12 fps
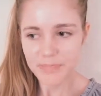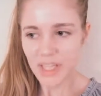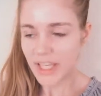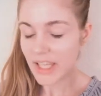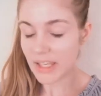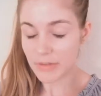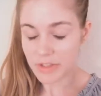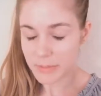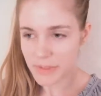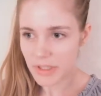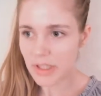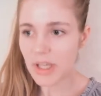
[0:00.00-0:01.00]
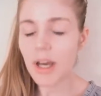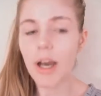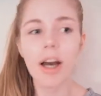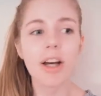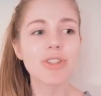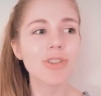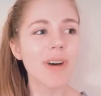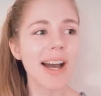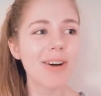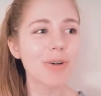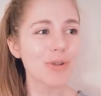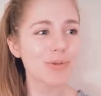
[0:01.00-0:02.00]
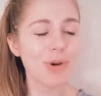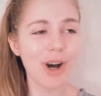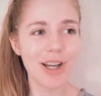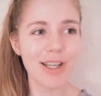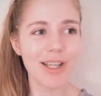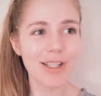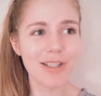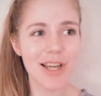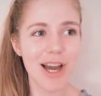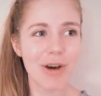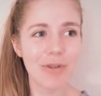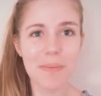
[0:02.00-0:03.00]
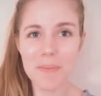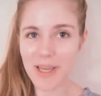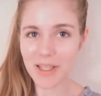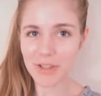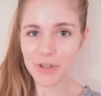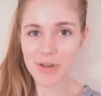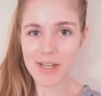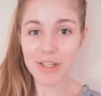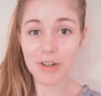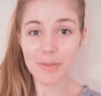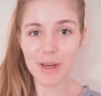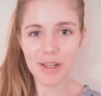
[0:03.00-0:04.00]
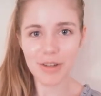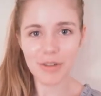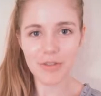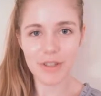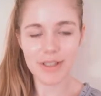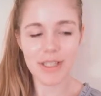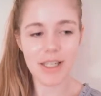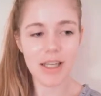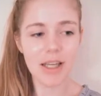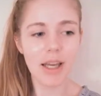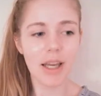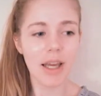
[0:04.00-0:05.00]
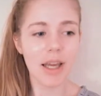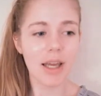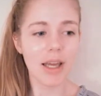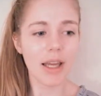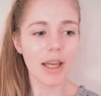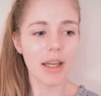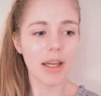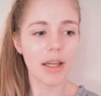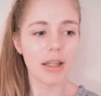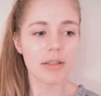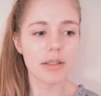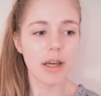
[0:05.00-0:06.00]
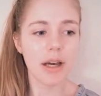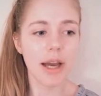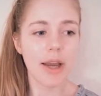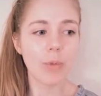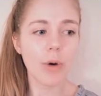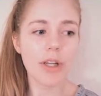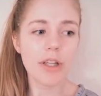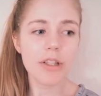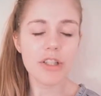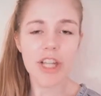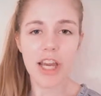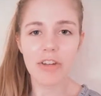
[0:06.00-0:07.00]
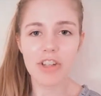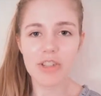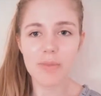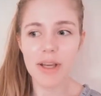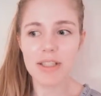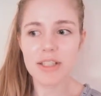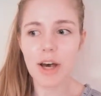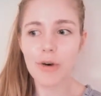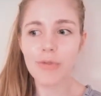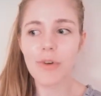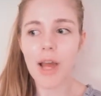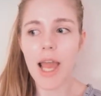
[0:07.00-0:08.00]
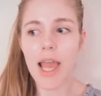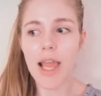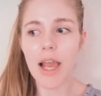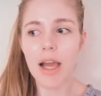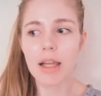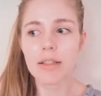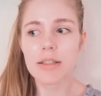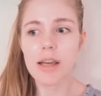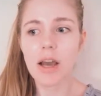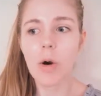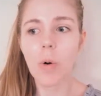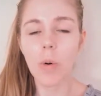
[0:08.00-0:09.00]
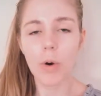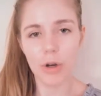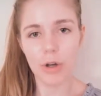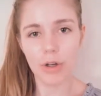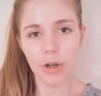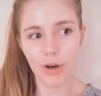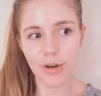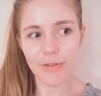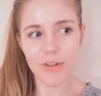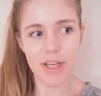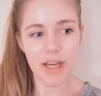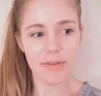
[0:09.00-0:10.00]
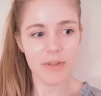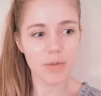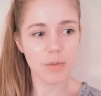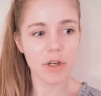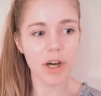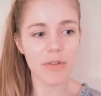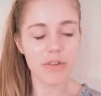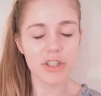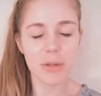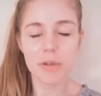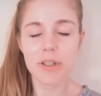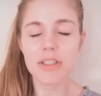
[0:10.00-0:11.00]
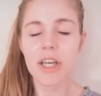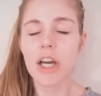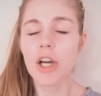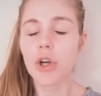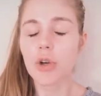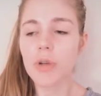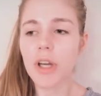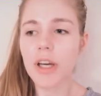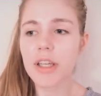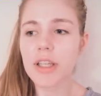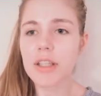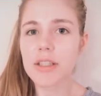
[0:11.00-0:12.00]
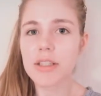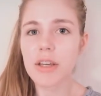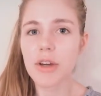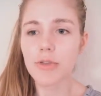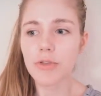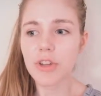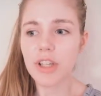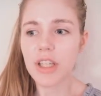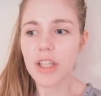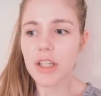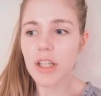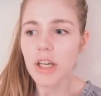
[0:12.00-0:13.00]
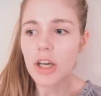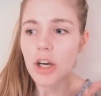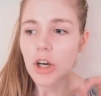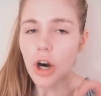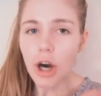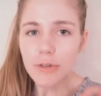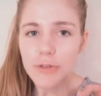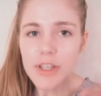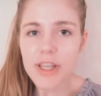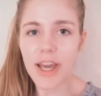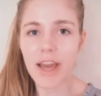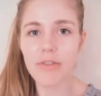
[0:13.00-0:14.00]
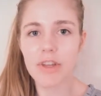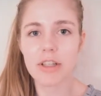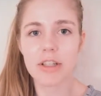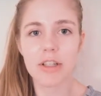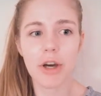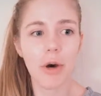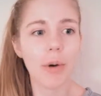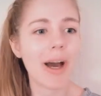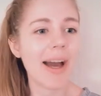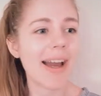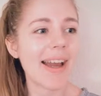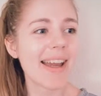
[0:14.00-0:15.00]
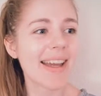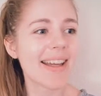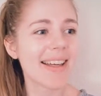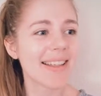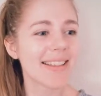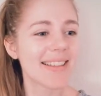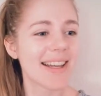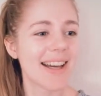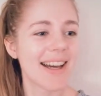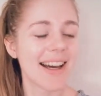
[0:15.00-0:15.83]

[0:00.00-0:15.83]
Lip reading: I can't even speak. So I was walking down the main street near my university, and I wanted to challenge myself and order coffee at this one coffee shop, because Korea is freaking coffee heaven, you know. And